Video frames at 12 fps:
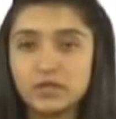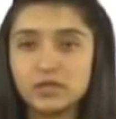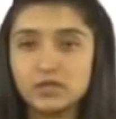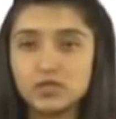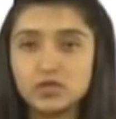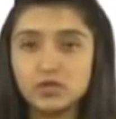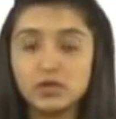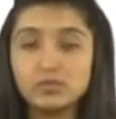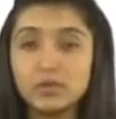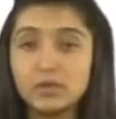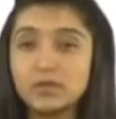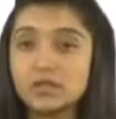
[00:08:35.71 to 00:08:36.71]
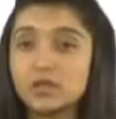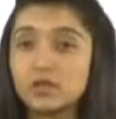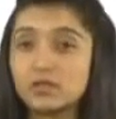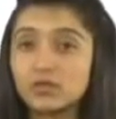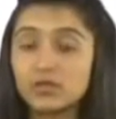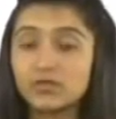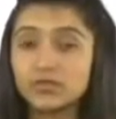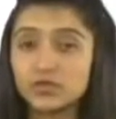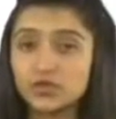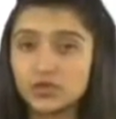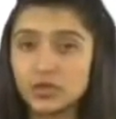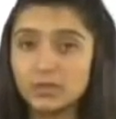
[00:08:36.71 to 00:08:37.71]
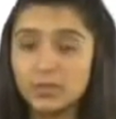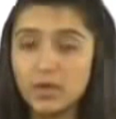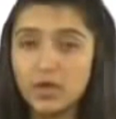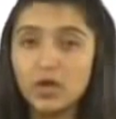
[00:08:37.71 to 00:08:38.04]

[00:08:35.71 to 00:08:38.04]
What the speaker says: The insured may be the owner of the ship,